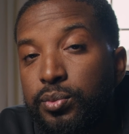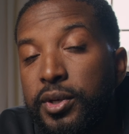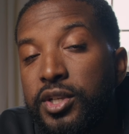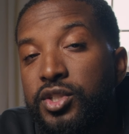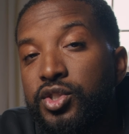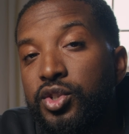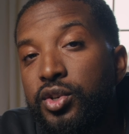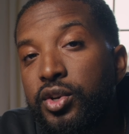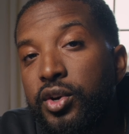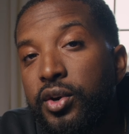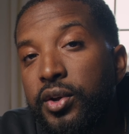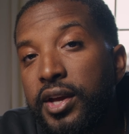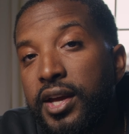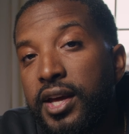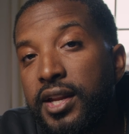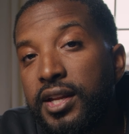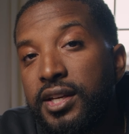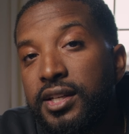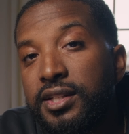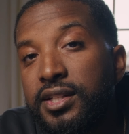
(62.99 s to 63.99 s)
make sure you go
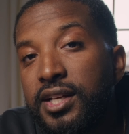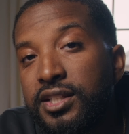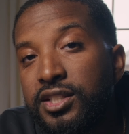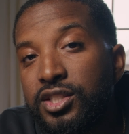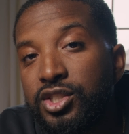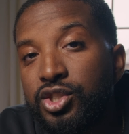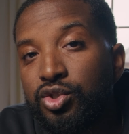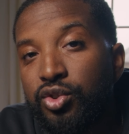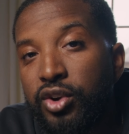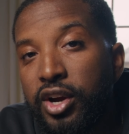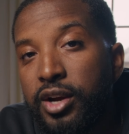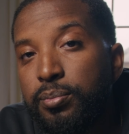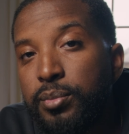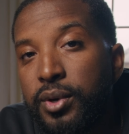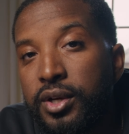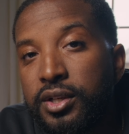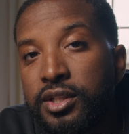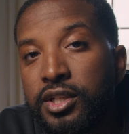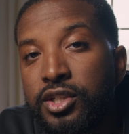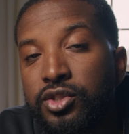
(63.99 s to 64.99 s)
ahead and hit that subscribe
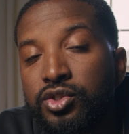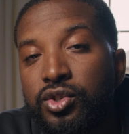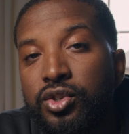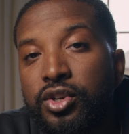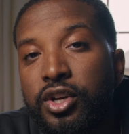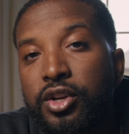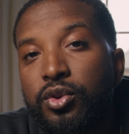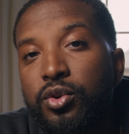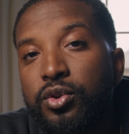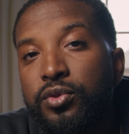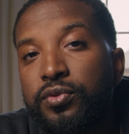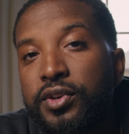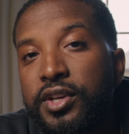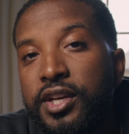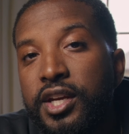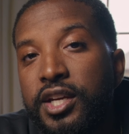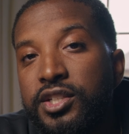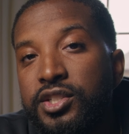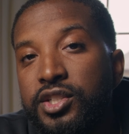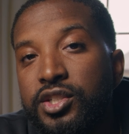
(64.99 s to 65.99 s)
button and turn on
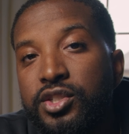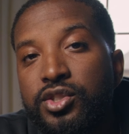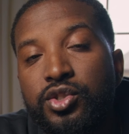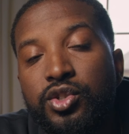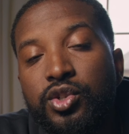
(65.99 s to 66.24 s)
notifications